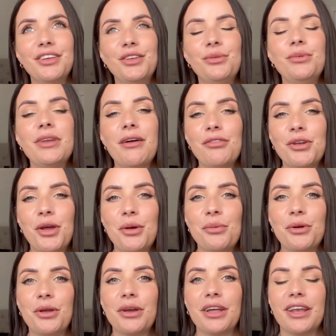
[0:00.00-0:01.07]
you never know
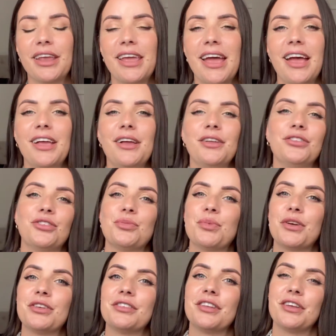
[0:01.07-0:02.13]
what you're gonna get just
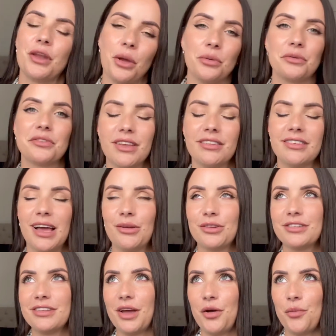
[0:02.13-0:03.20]
because the notes sound a
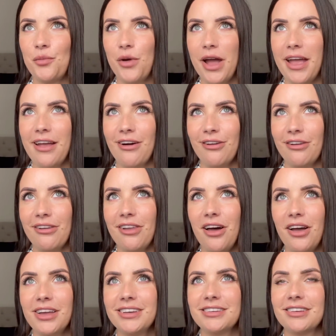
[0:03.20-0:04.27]
certain way
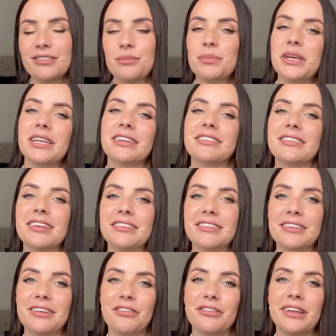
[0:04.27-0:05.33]
online doesn't mean it's
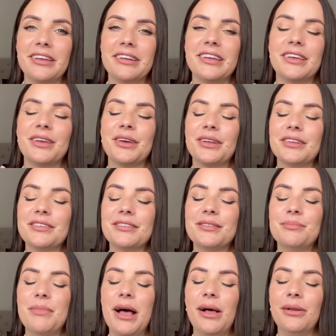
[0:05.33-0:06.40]
necessarily gonna
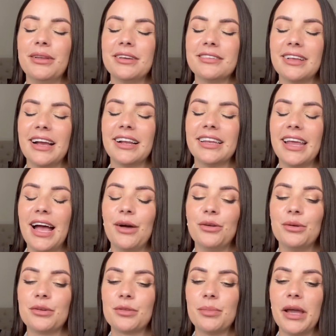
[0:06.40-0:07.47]
smell exactly how
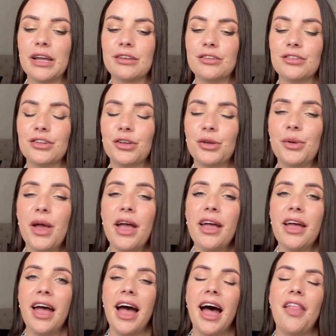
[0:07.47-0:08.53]
you expect it to.
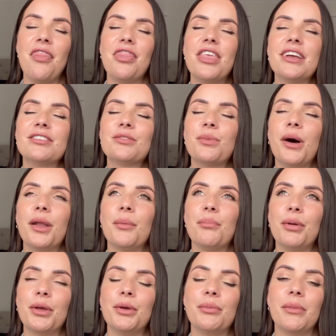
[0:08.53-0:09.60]
And this one
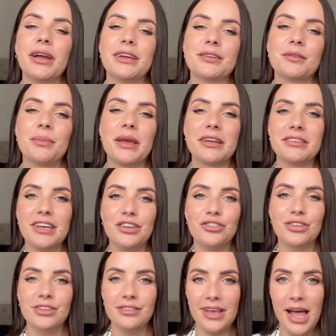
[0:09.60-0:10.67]
blew my
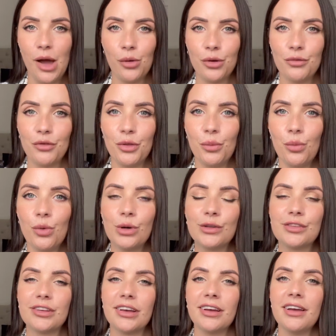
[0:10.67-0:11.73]
expectations out of the
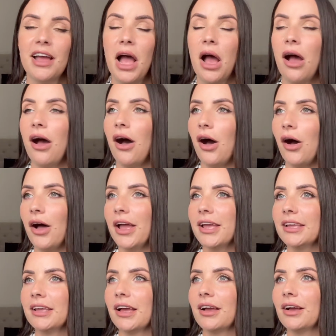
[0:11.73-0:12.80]
water.
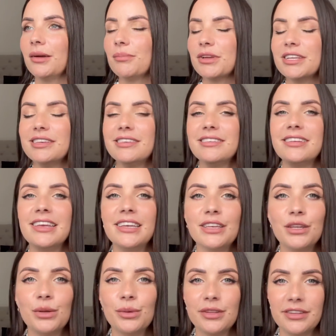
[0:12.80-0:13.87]
I am
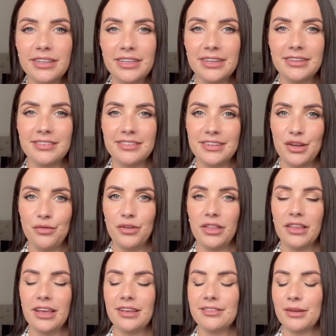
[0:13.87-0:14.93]
continuously sniffing
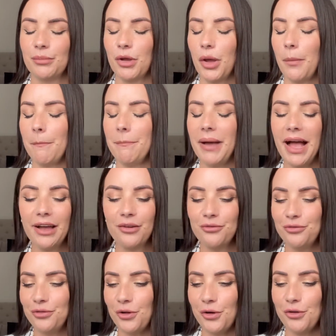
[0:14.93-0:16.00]
this. I'm going back
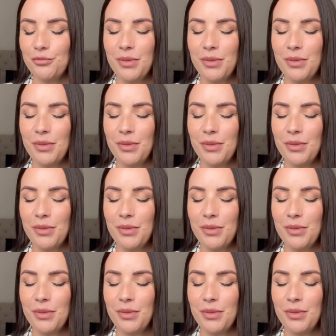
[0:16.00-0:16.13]
and forth,